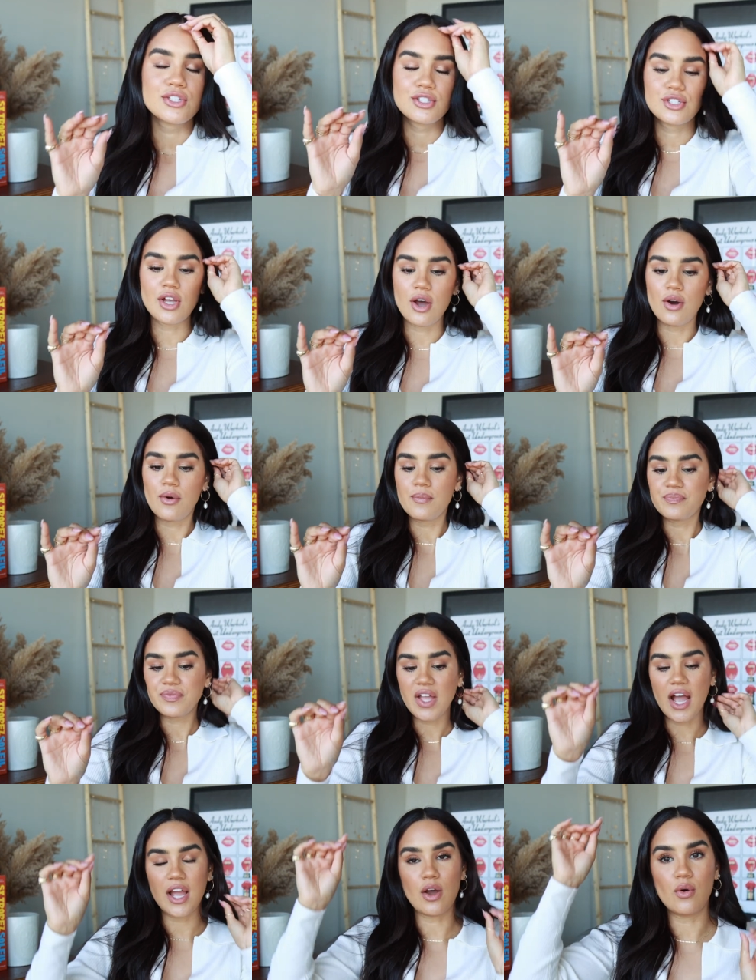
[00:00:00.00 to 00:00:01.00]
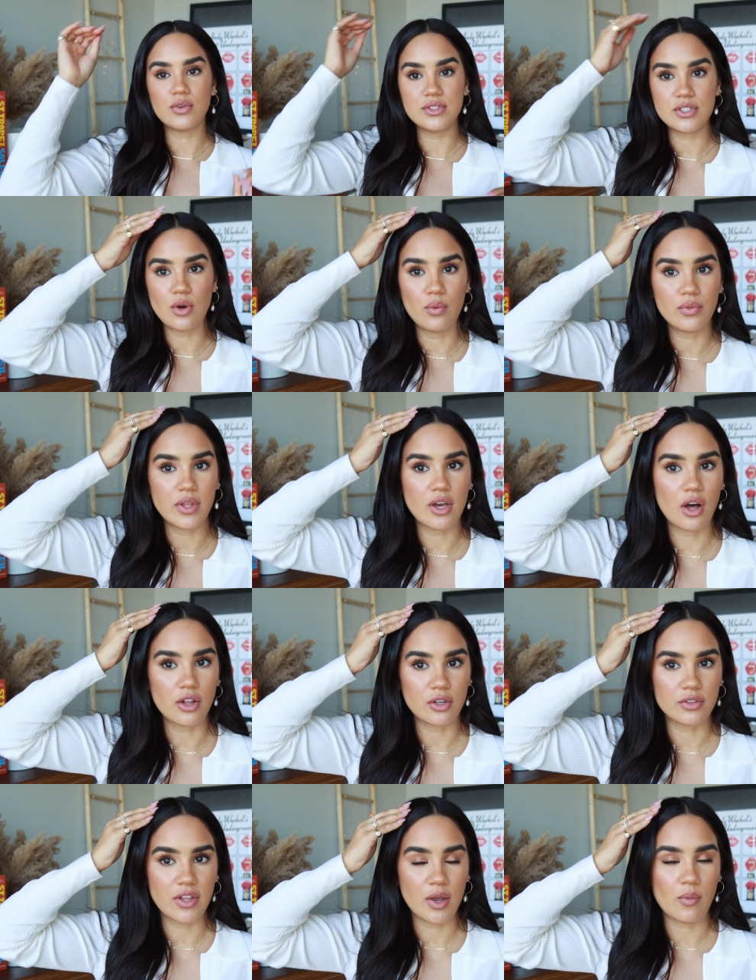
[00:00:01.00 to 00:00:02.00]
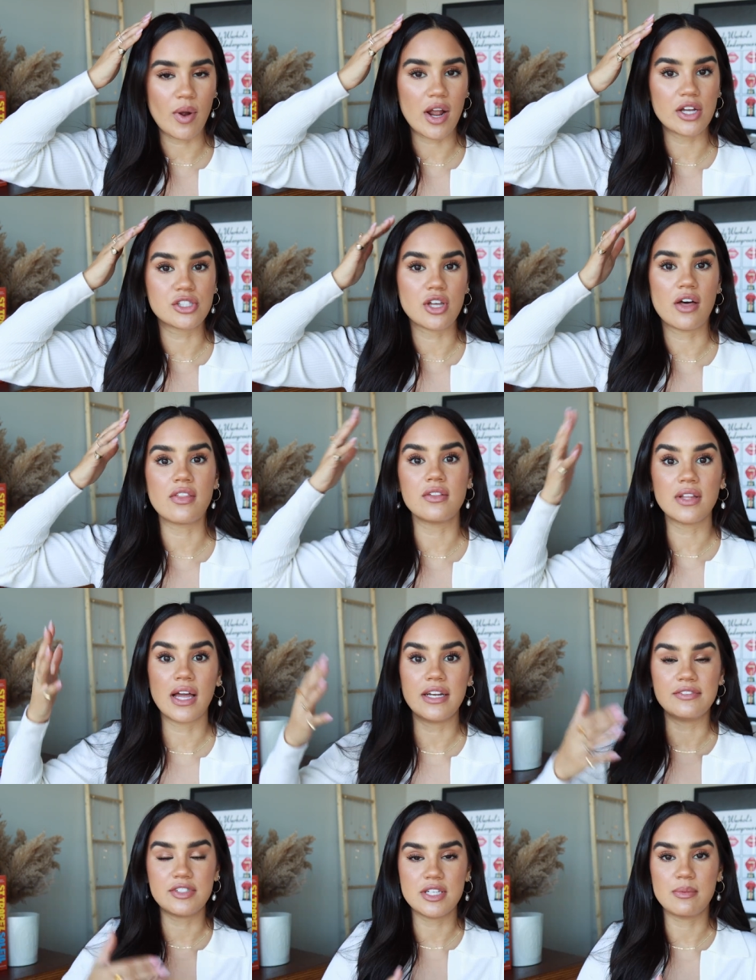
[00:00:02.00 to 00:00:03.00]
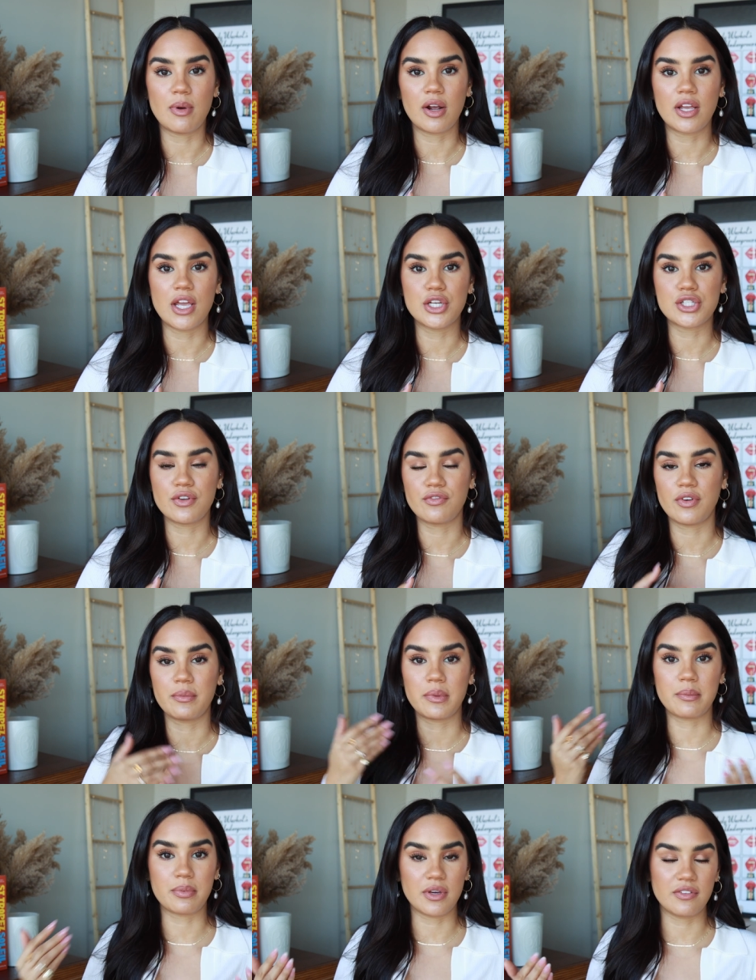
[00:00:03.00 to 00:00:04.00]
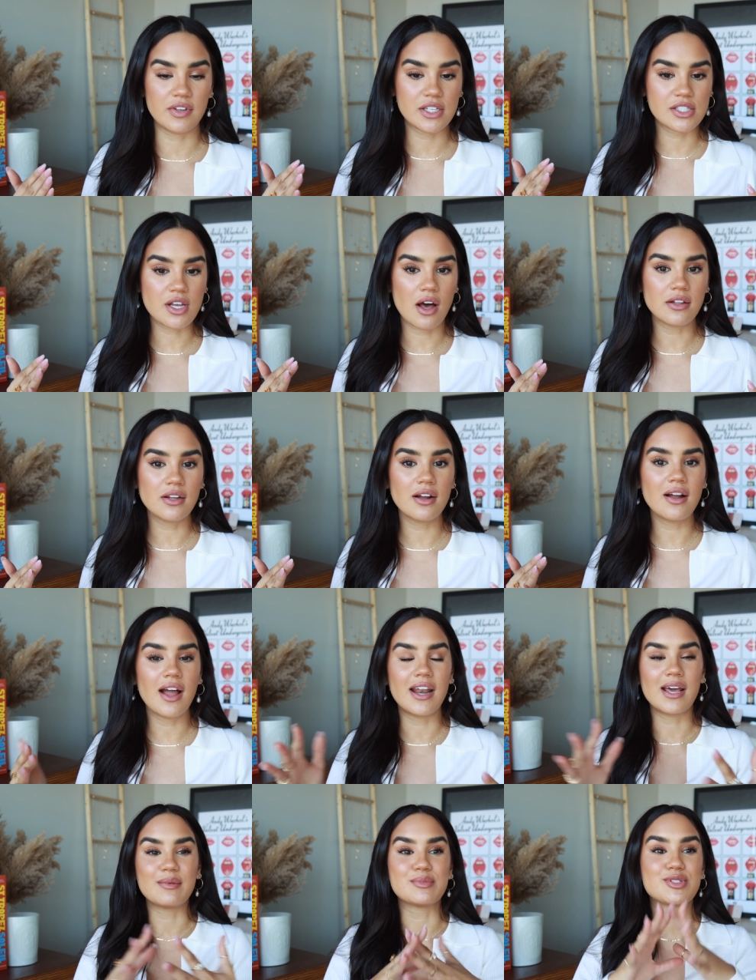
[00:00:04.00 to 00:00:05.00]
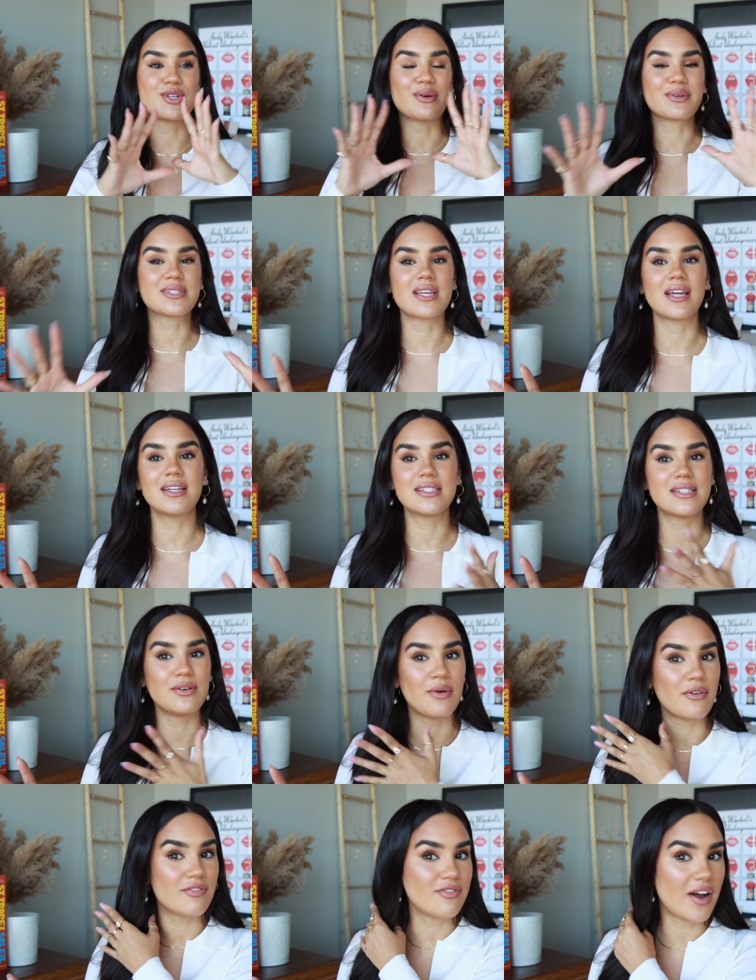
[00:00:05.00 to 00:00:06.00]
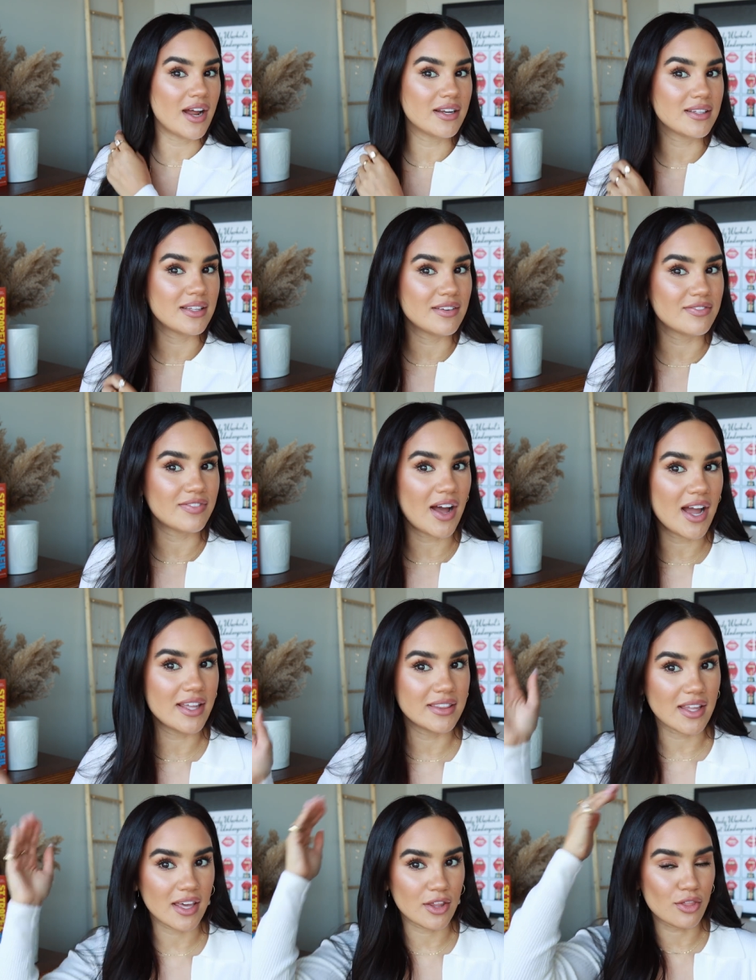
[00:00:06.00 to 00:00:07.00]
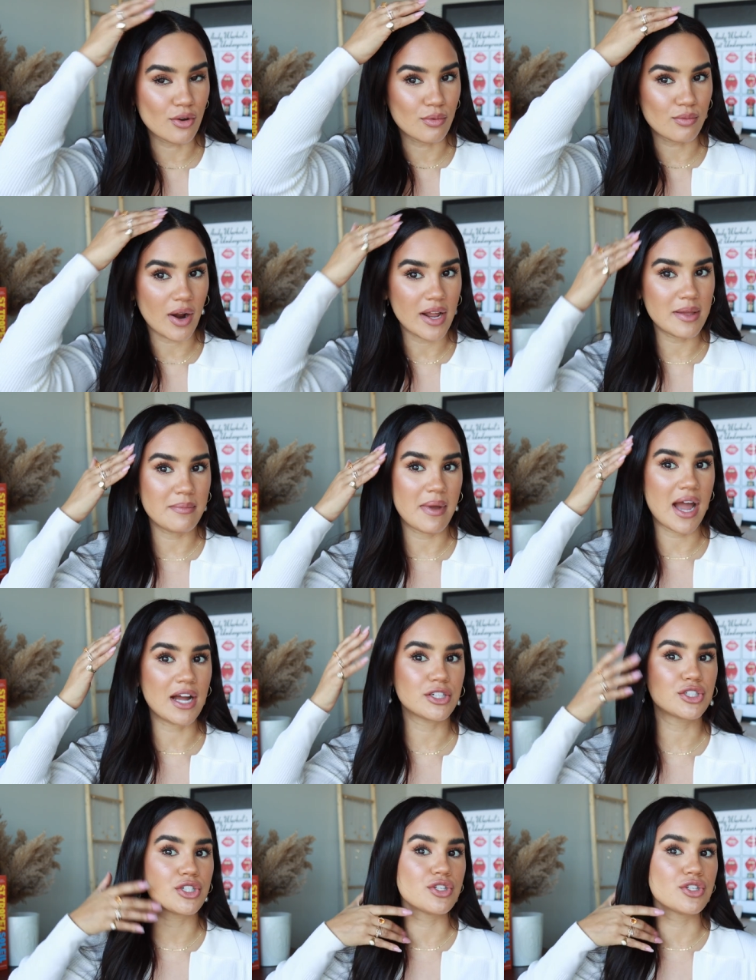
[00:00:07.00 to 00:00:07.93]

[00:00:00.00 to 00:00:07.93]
So I only colored like where I saw the line of demarcation from the previous color and I'm so excited to finally find like the right match